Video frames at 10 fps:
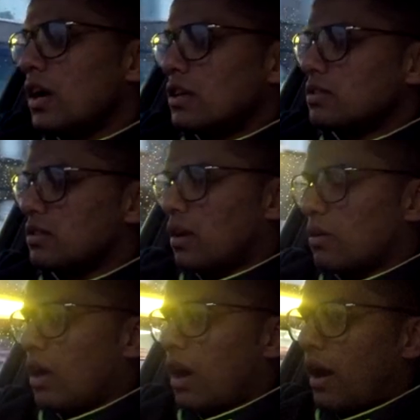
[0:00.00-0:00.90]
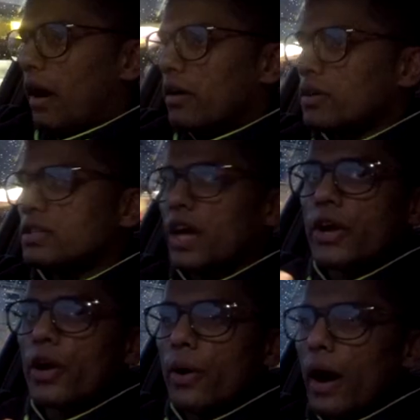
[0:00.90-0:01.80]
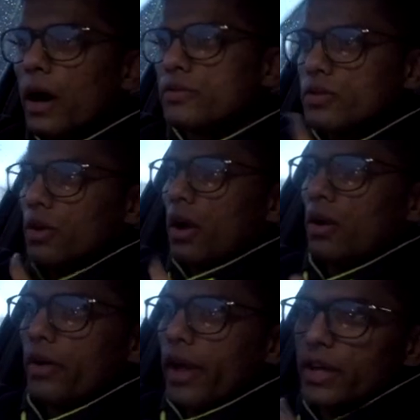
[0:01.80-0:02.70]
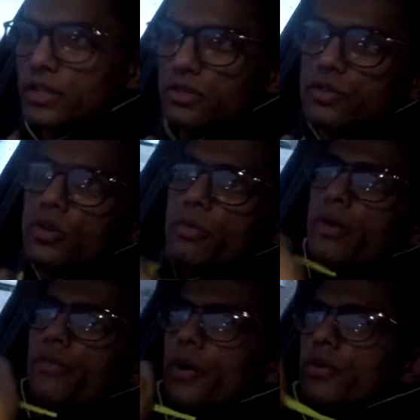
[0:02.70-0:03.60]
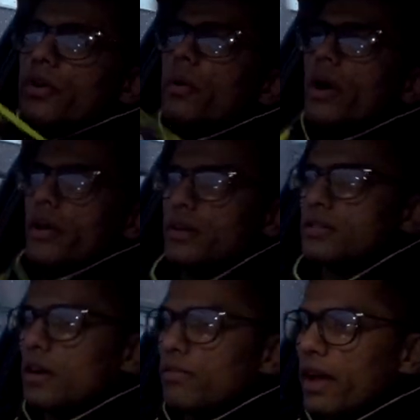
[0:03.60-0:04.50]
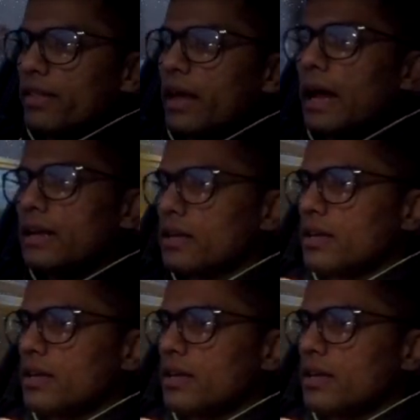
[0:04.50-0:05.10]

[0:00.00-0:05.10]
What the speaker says: So because I go out on location to do my photo work and stuff like that,